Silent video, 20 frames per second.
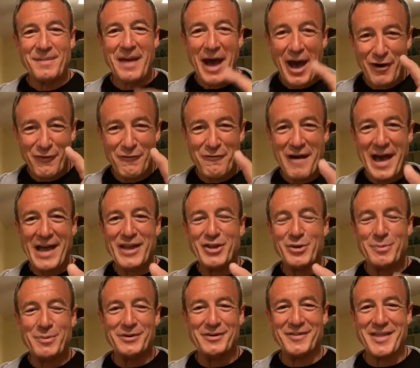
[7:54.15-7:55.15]
how
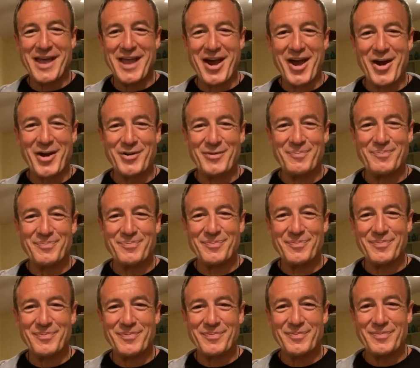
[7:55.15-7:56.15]
valuable they are,
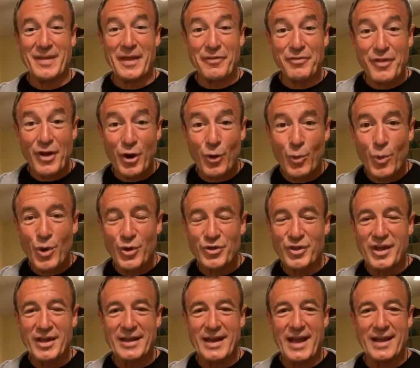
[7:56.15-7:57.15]
that they're
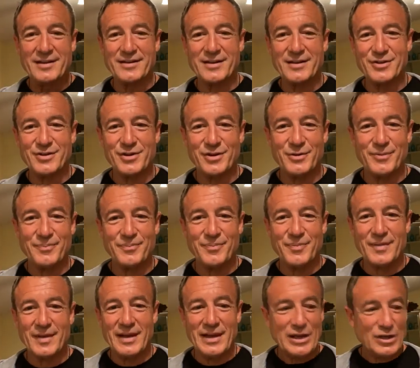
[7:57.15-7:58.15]
worth connecting to.
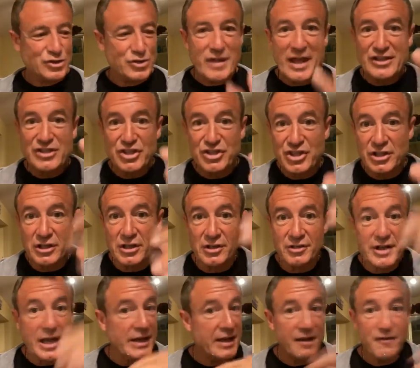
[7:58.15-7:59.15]
So that's just a
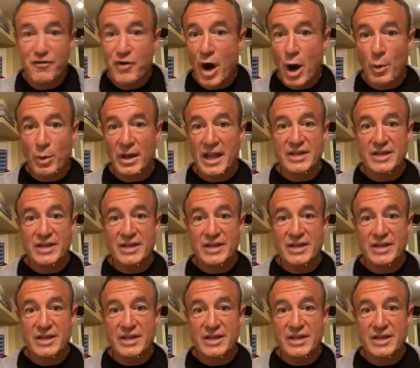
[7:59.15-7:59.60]
little nugget for our